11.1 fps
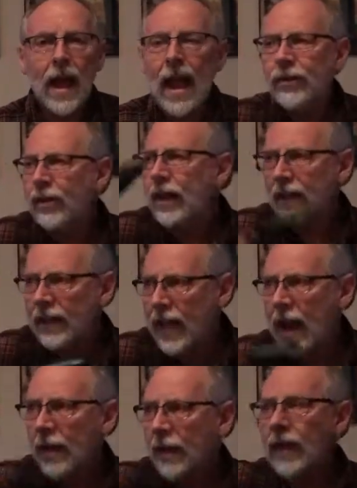actually it
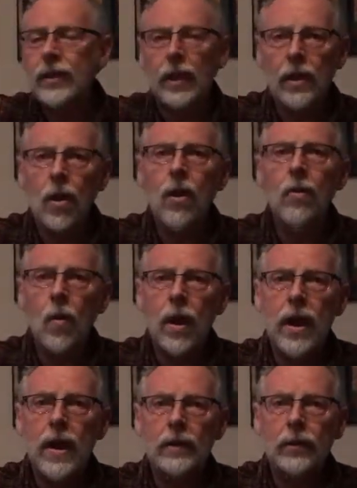carries a long way.